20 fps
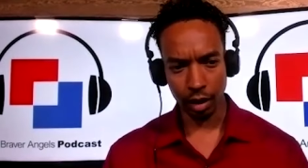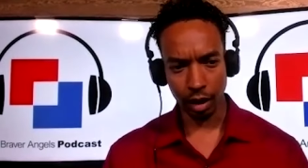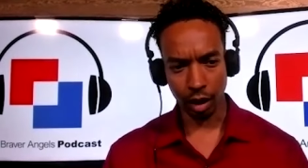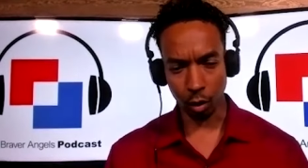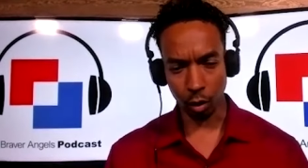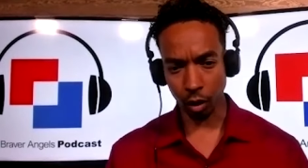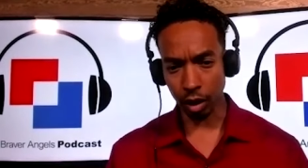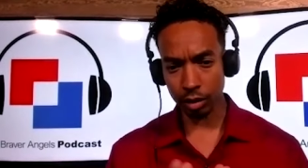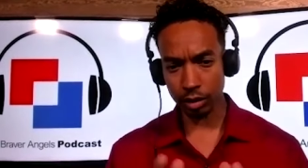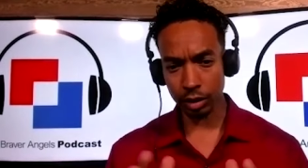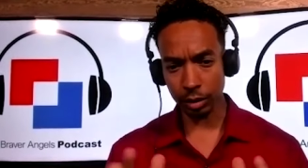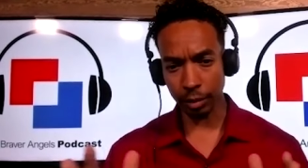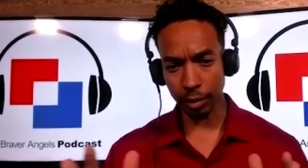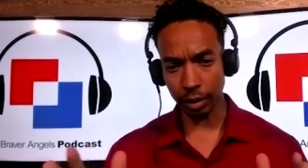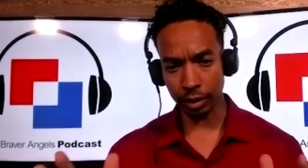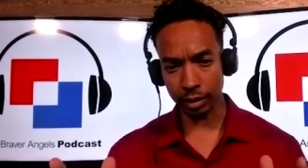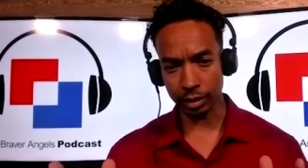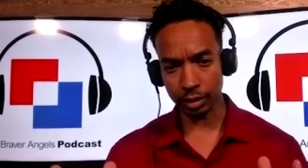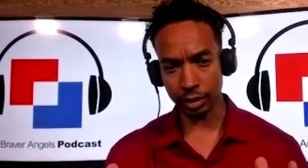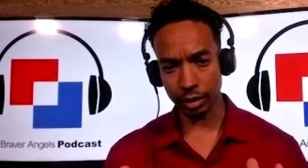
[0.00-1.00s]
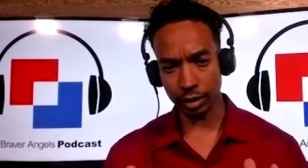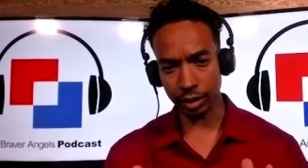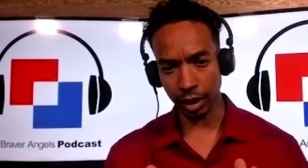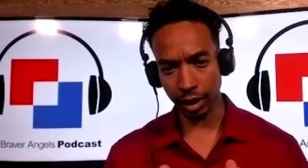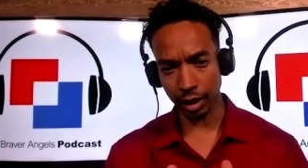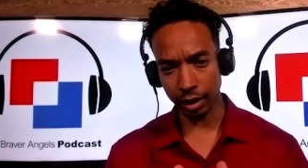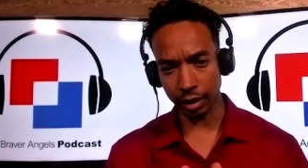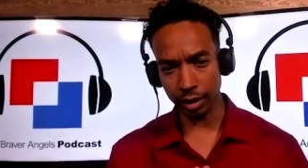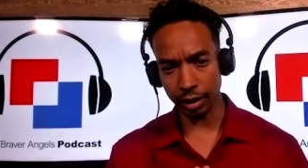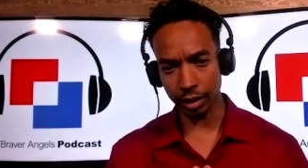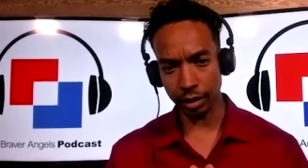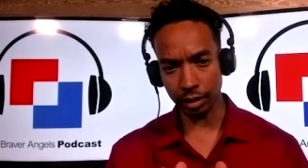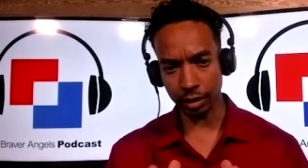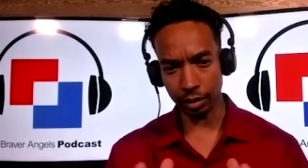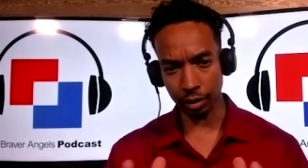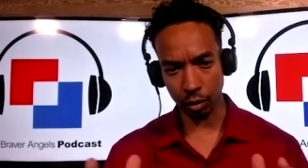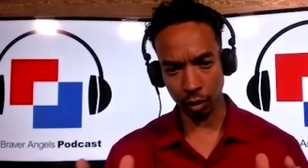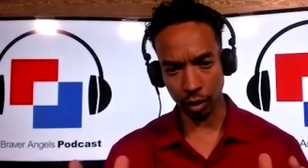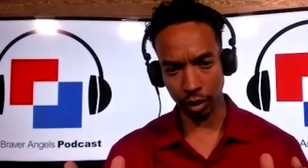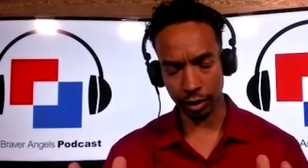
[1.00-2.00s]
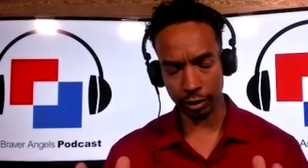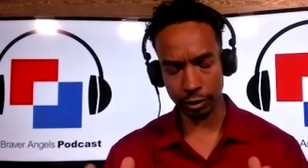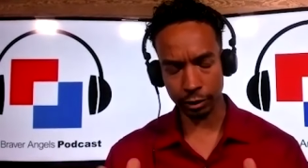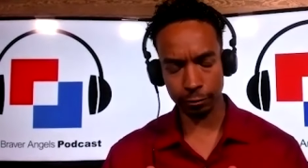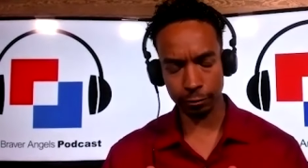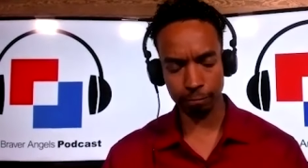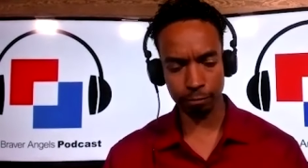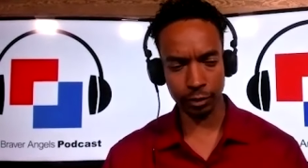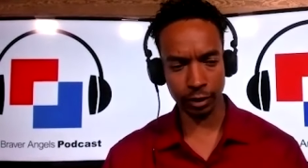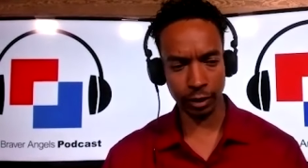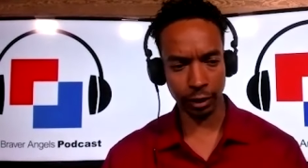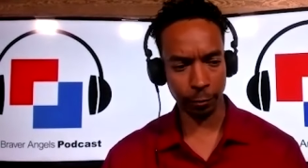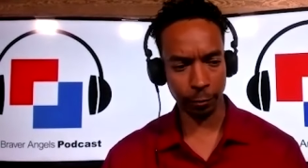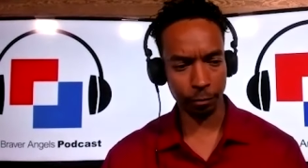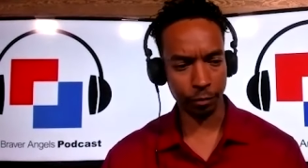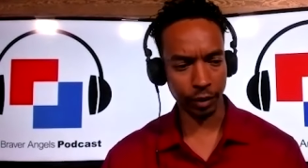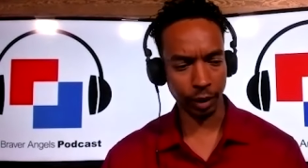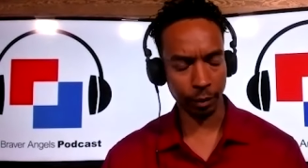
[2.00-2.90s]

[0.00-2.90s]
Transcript: across American society and across, you know,